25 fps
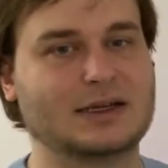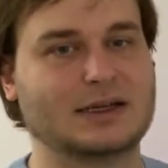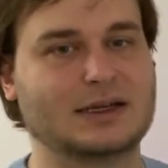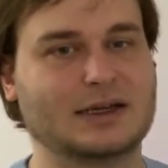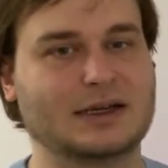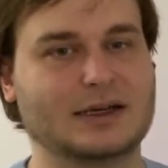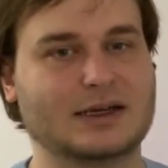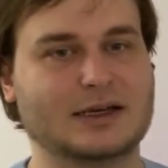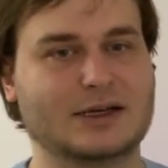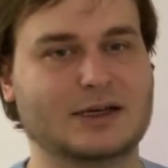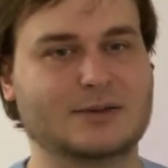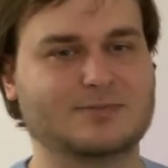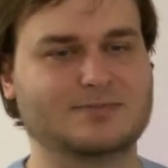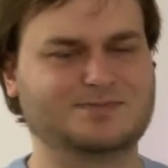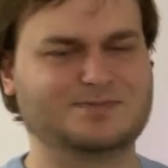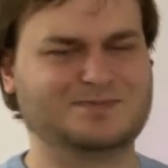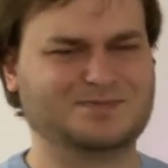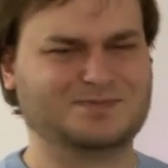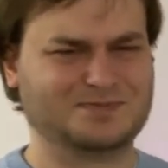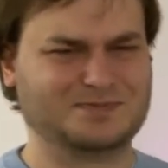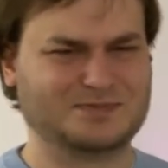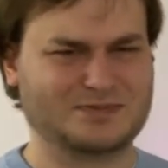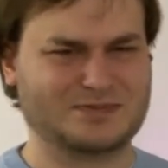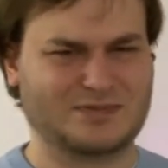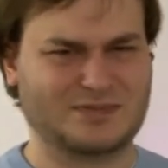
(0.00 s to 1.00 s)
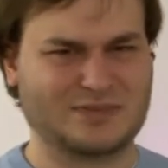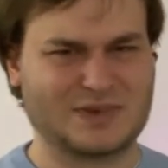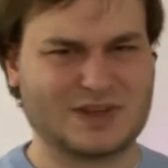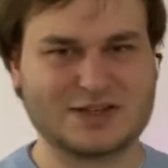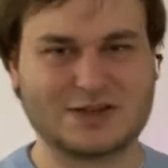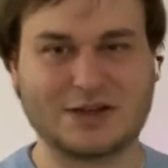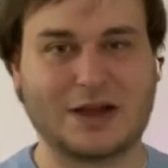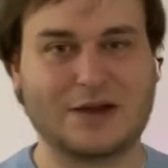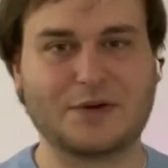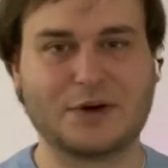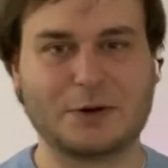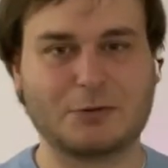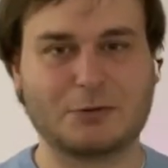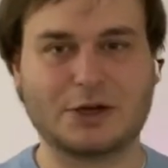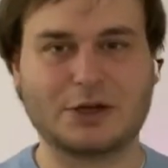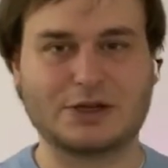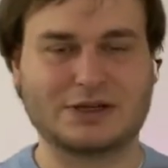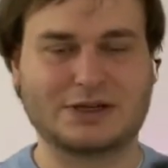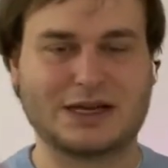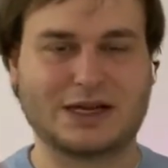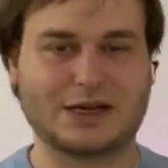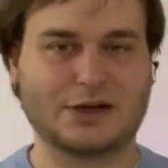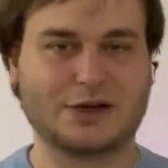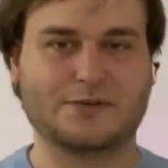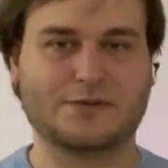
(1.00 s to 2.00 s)
So everyone
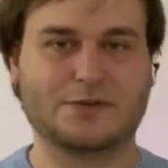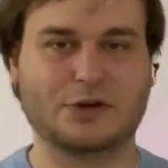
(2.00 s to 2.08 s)
kind of